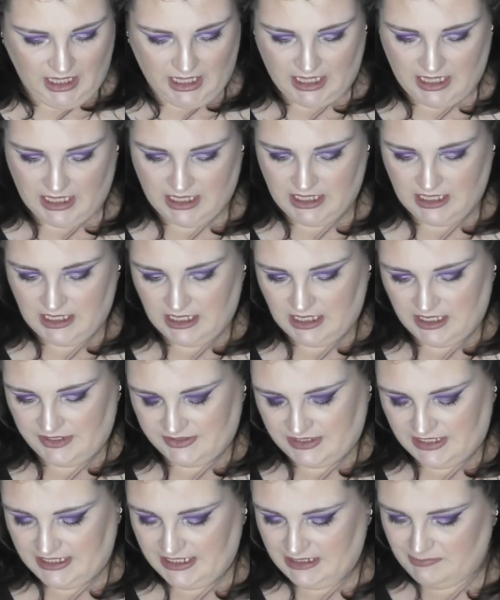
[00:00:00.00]
Uh, the
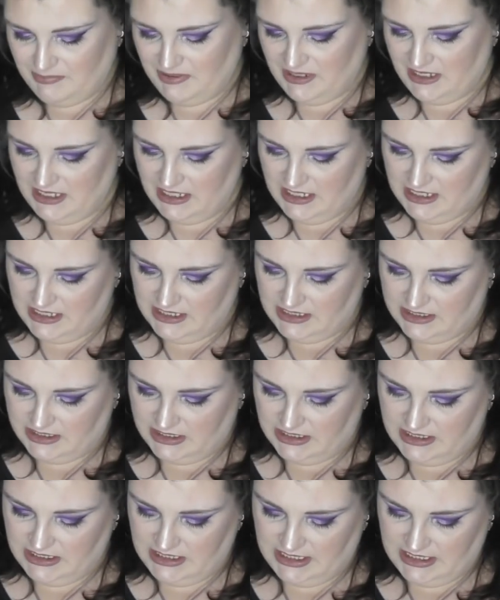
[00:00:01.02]
lippy is the
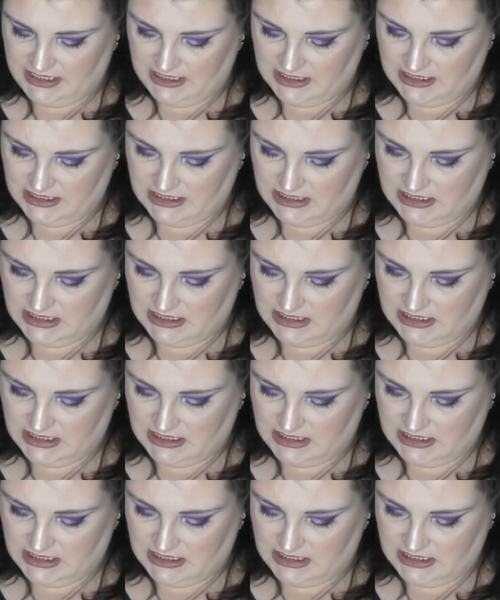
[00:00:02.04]
NYX